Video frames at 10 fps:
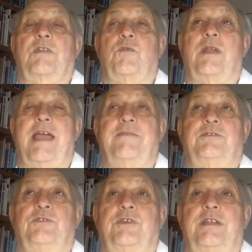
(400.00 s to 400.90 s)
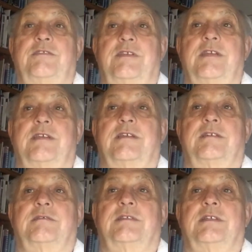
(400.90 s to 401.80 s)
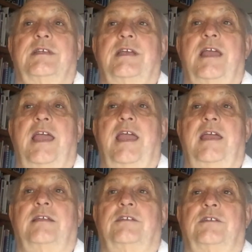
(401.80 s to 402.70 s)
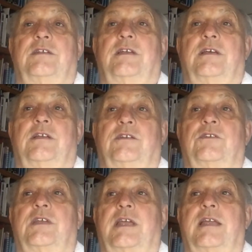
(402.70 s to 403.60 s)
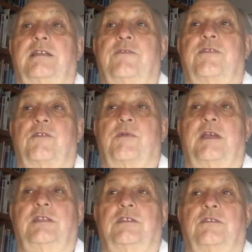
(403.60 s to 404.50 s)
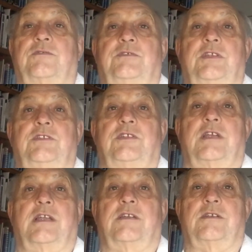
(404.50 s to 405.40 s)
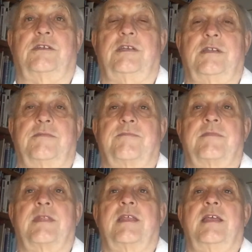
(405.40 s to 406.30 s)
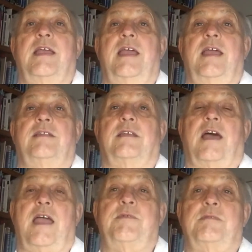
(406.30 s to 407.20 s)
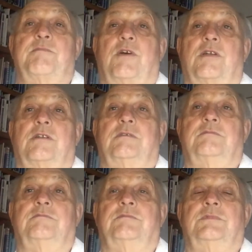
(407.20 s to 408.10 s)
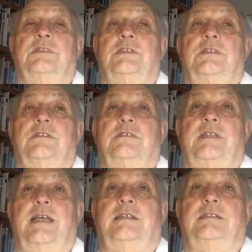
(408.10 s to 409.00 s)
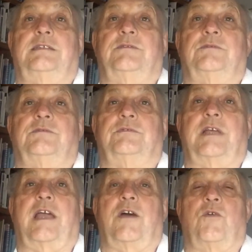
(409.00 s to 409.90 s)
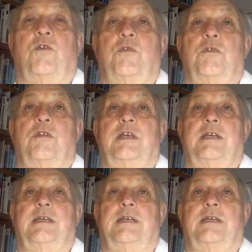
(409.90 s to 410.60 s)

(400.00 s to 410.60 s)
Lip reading: will have to rethink and looking at different ways of teaching and learning, and the hybrid model that they are all